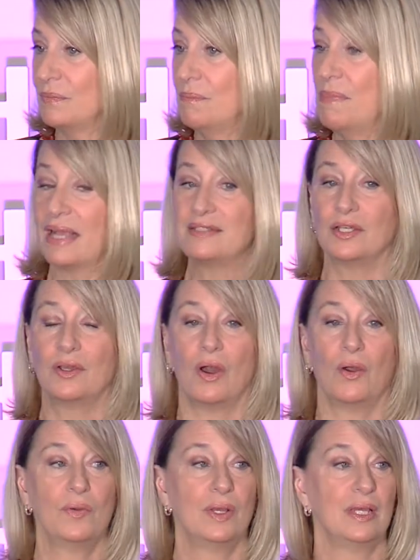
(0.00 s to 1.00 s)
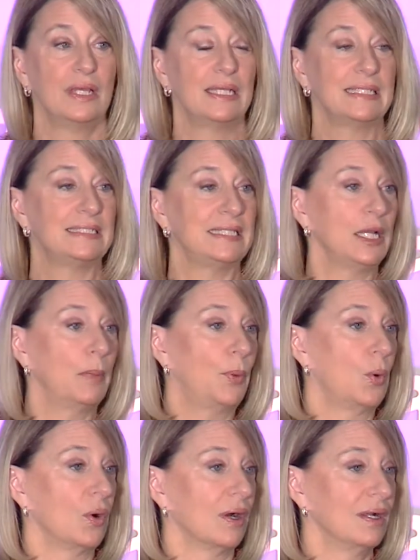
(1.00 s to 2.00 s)
Mexico,
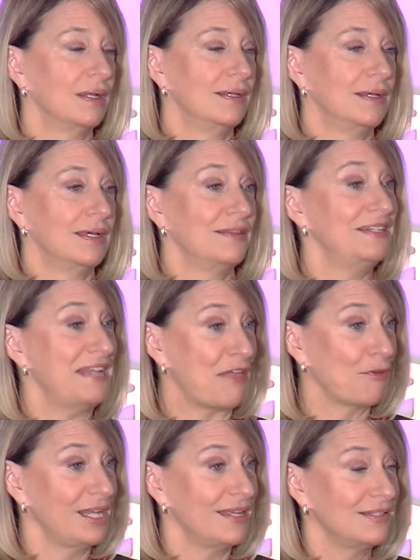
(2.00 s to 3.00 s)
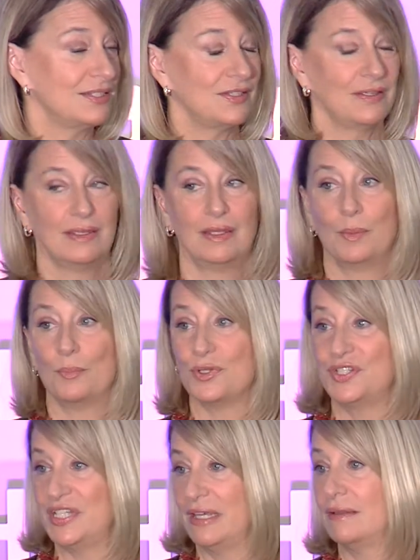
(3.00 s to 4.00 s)
Singapore, the Netherlands,
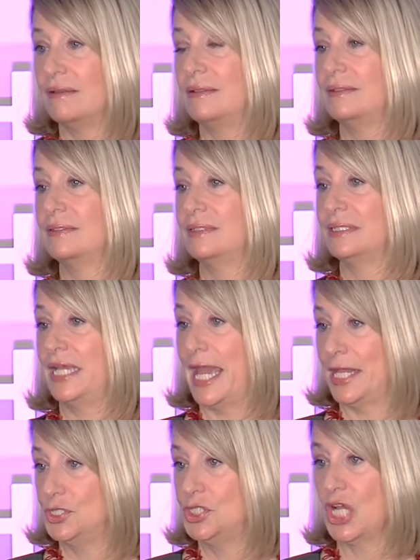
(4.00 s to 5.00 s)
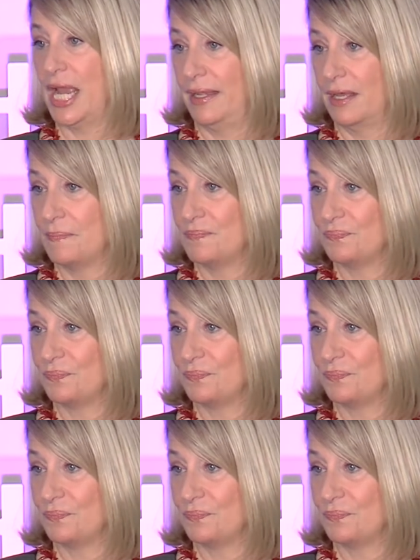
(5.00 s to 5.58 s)
Brazil, and China.